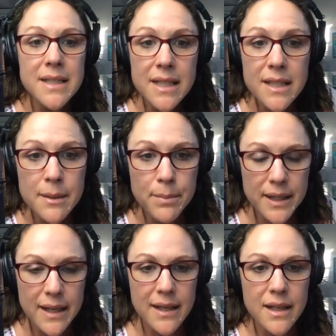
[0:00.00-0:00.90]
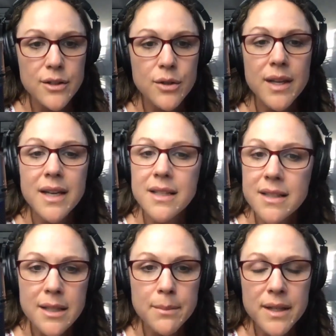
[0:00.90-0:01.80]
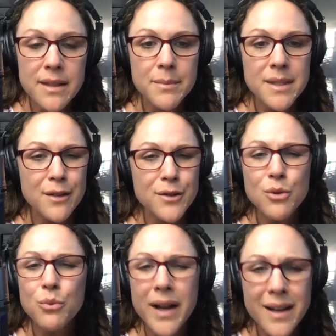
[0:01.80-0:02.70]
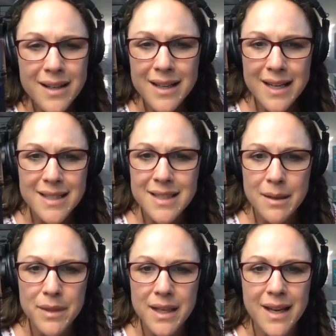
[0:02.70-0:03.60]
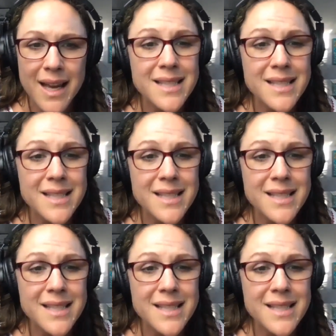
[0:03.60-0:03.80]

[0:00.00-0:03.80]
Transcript: discipline so they can discipline themselves to recognize something